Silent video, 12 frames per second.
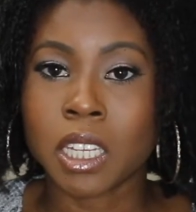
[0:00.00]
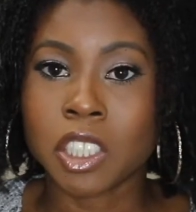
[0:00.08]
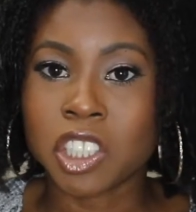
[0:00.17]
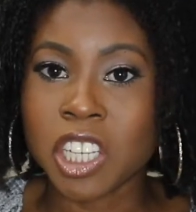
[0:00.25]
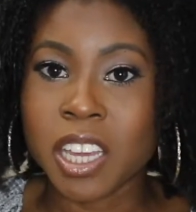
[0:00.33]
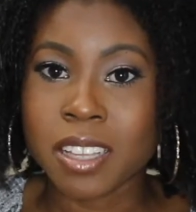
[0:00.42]

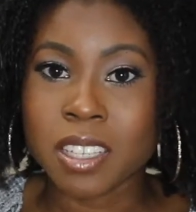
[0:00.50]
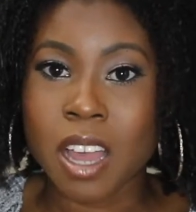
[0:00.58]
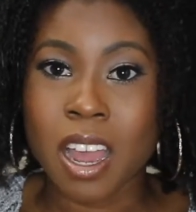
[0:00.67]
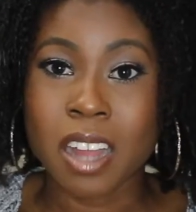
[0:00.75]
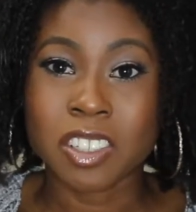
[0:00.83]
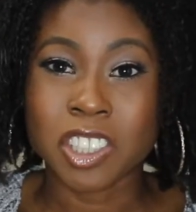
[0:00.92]
she gets
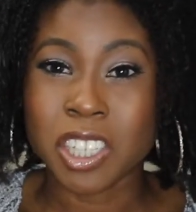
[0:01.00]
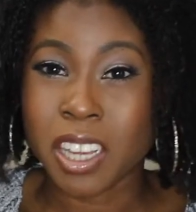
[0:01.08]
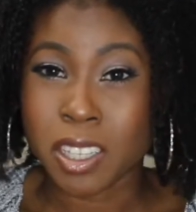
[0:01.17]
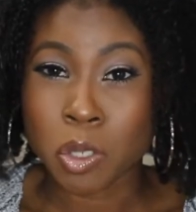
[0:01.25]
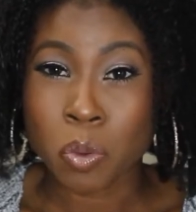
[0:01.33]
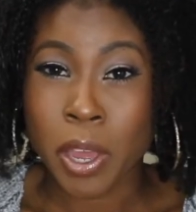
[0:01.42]
hot, she
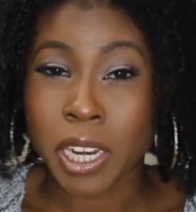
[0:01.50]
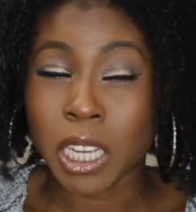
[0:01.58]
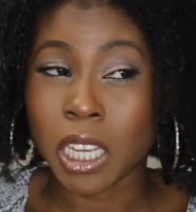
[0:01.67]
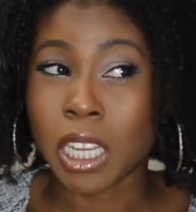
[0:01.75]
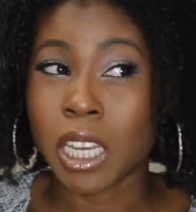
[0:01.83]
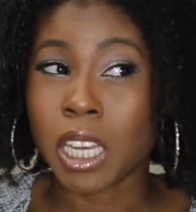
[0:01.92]
gets
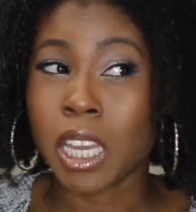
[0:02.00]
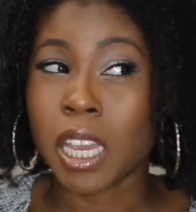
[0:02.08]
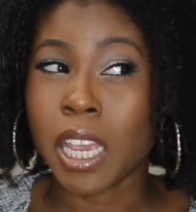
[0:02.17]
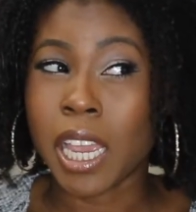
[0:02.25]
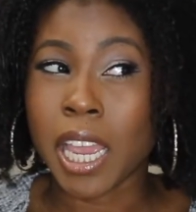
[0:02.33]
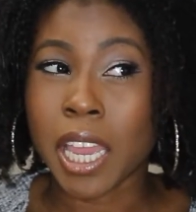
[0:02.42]
sweaty,
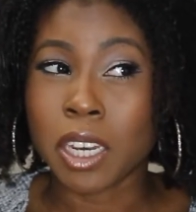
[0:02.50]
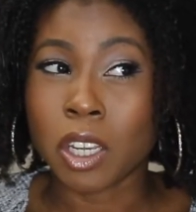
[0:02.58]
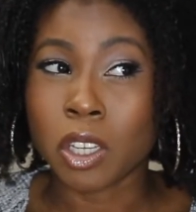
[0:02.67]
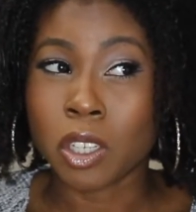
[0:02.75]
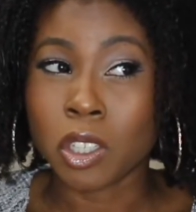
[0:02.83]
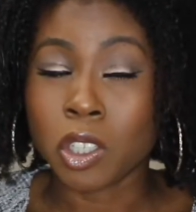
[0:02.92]

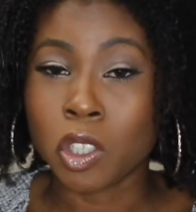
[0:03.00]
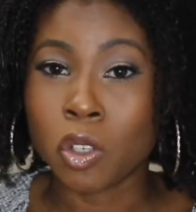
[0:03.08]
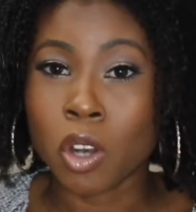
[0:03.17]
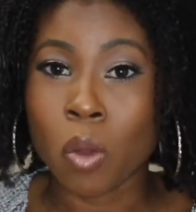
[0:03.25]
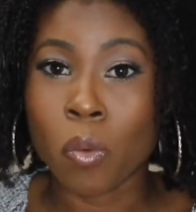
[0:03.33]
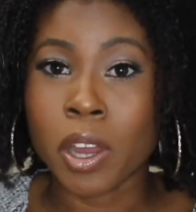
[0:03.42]
and
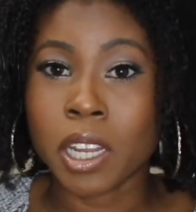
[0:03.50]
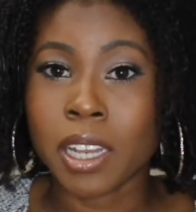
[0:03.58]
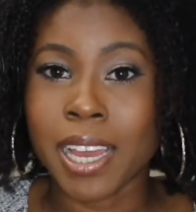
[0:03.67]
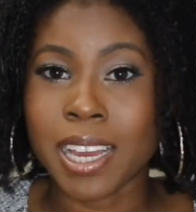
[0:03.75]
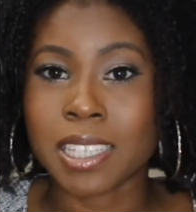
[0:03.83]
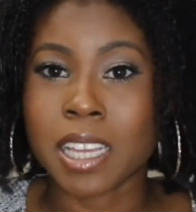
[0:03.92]
you don't want to,
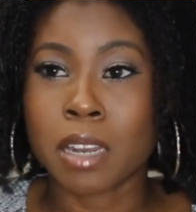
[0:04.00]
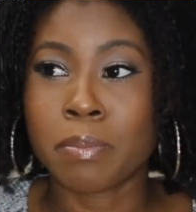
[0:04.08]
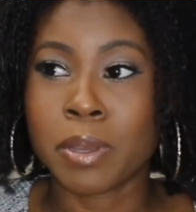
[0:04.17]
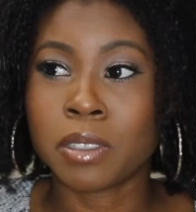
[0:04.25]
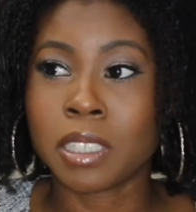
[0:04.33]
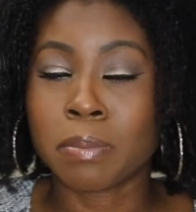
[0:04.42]
like I
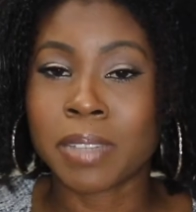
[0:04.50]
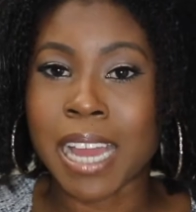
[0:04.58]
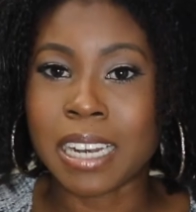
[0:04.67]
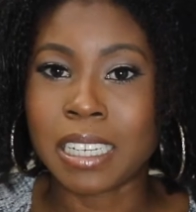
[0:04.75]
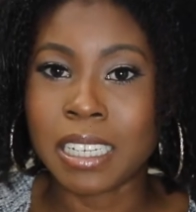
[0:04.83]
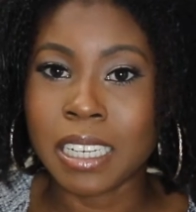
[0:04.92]
said, build up
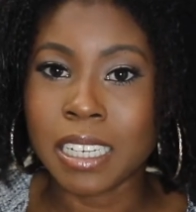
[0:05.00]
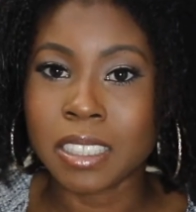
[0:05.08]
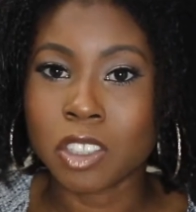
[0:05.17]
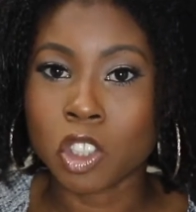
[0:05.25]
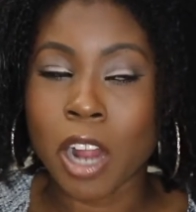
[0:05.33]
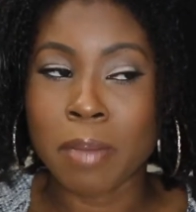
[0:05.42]
that
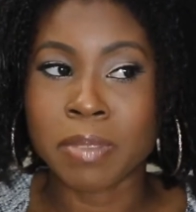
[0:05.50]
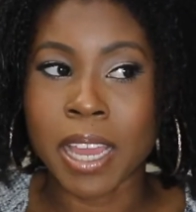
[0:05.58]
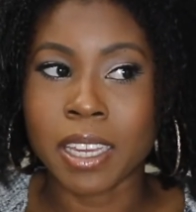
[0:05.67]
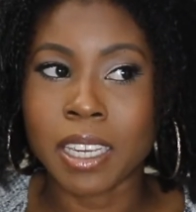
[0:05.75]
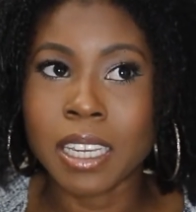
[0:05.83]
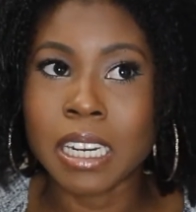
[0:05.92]
heat, trap
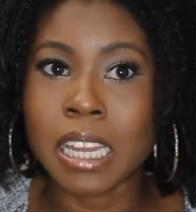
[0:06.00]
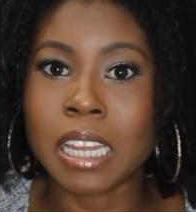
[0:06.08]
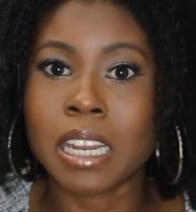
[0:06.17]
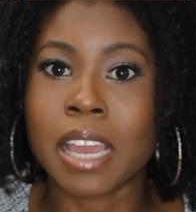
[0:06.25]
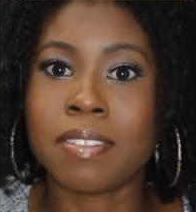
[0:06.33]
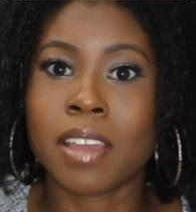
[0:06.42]
that heat
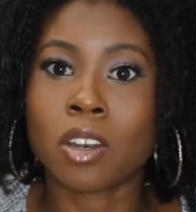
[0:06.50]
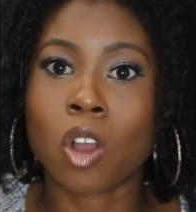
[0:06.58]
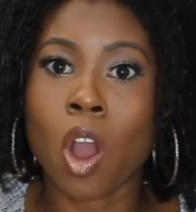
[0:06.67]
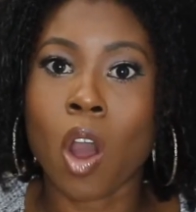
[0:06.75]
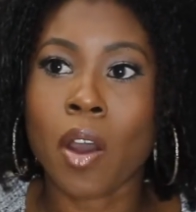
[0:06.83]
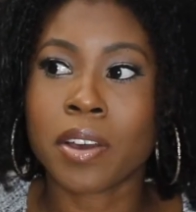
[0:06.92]
in, and
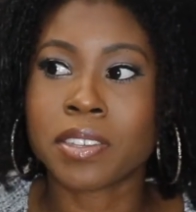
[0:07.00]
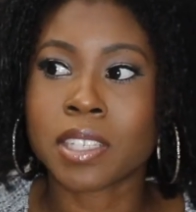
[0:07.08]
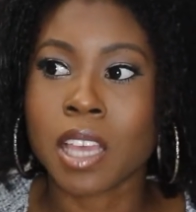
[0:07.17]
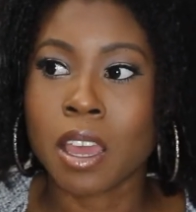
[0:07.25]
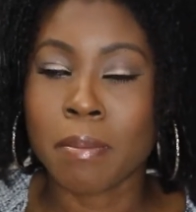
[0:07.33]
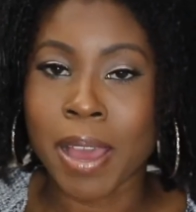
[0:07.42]
then cause
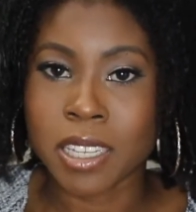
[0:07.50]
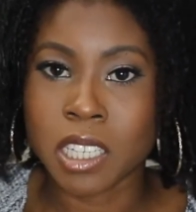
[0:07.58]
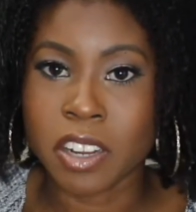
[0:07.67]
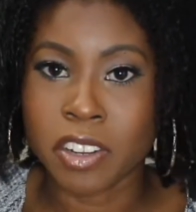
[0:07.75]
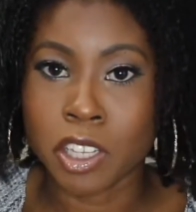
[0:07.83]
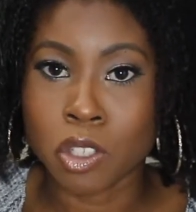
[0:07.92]

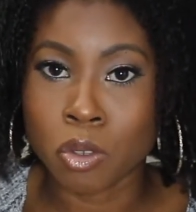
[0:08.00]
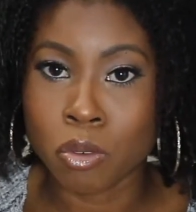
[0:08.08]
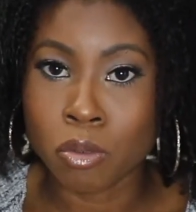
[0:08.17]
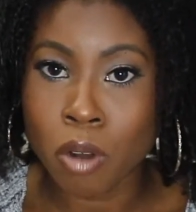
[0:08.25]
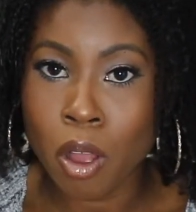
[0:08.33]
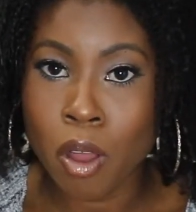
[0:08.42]
bacteria to
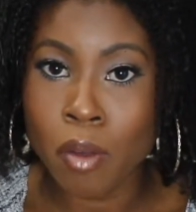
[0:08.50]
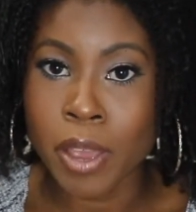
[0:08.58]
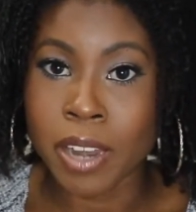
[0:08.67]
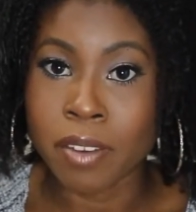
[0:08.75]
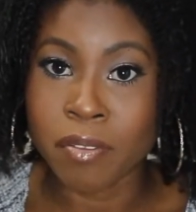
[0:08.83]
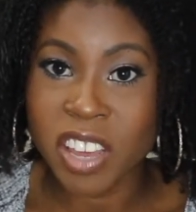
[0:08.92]
grow
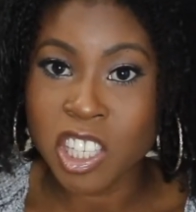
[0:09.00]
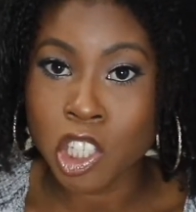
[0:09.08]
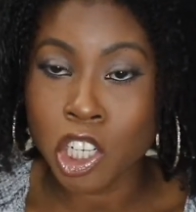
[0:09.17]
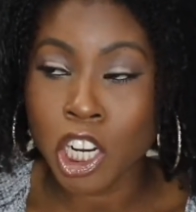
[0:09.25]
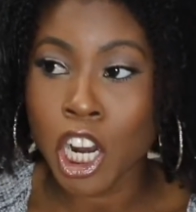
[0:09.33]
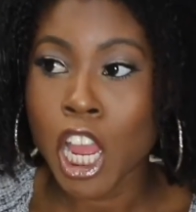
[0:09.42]
and
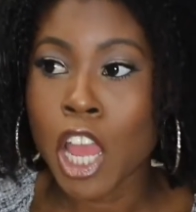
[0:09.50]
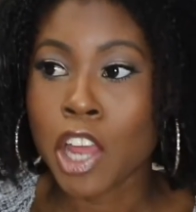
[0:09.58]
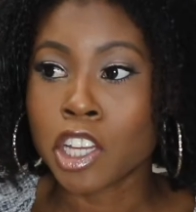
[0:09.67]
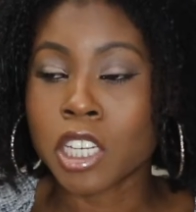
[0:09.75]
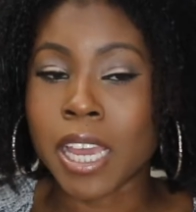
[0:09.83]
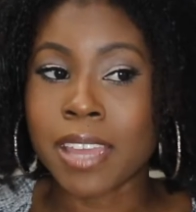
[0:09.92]
fester,
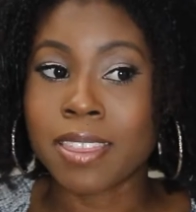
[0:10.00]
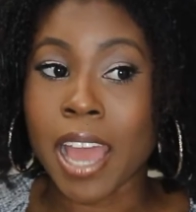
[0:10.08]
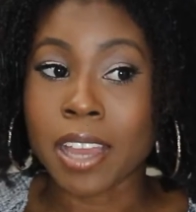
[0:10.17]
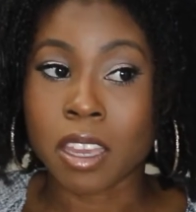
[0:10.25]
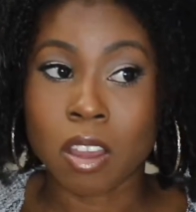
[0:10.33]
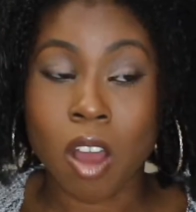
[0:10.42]
and
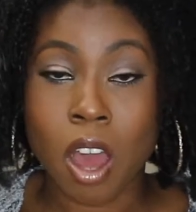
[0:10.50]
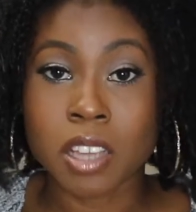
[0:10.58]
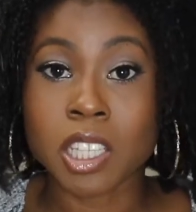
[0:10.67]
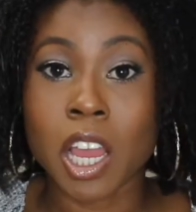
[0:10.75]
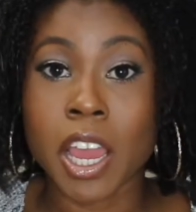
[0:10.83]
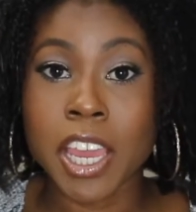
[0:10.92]
that can
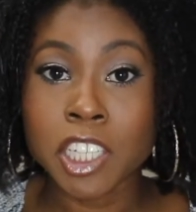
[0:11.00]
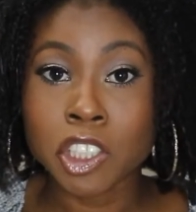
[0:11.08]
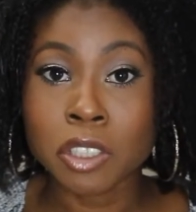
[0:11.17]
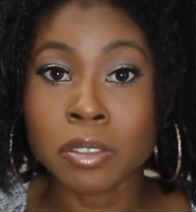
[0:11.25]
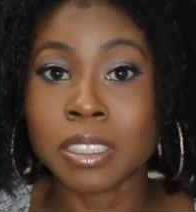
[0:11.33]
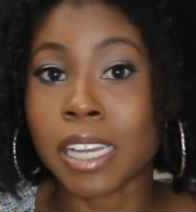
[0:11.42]
cause
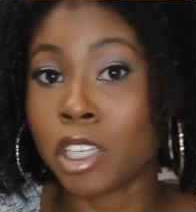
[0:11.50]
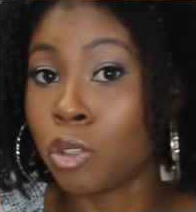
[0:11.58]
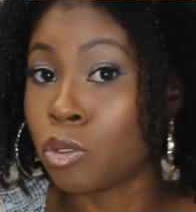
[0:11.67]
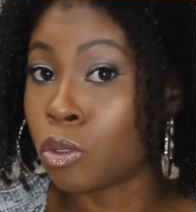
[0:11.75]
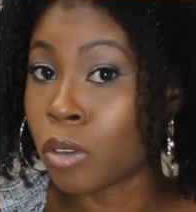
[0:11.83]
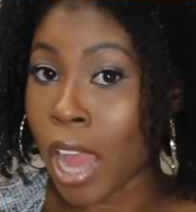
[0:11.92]
issues that
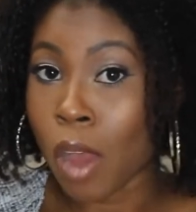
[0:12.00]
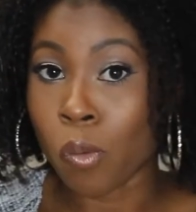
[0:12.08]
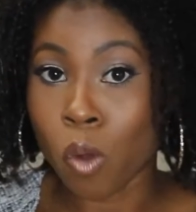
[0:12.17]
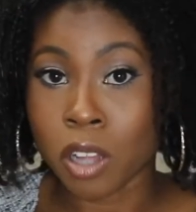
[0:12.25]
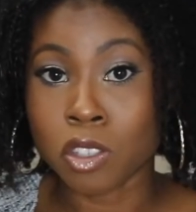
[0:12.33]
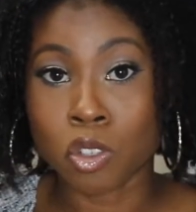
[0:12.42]
you do not
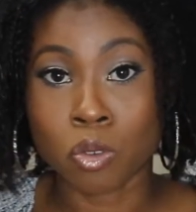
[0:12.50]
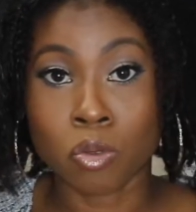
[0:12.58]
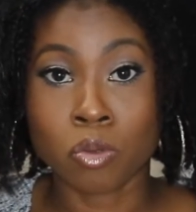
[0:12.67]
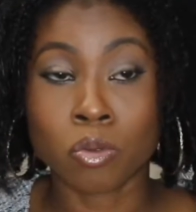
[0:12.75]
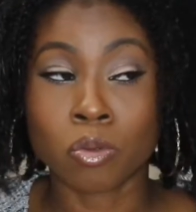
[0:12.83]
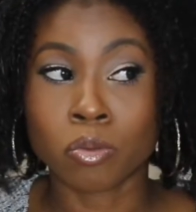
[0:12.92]
want
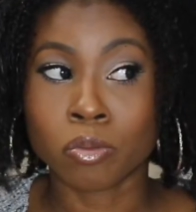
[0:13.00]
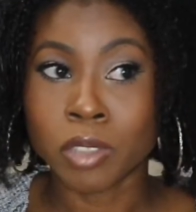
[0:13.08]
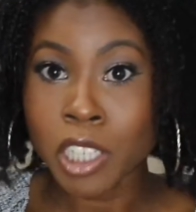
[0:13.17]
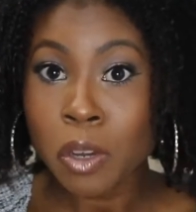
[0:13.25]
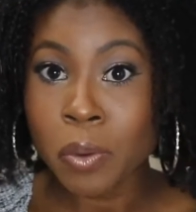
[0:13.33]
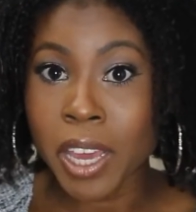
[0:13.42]
to
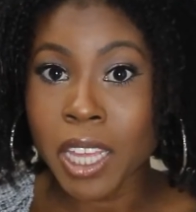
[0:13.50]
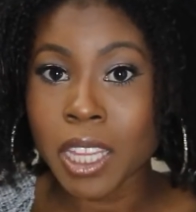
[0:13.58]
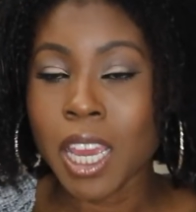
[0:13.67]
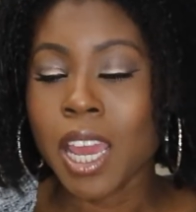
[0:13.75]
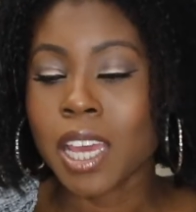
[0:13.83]
deal with.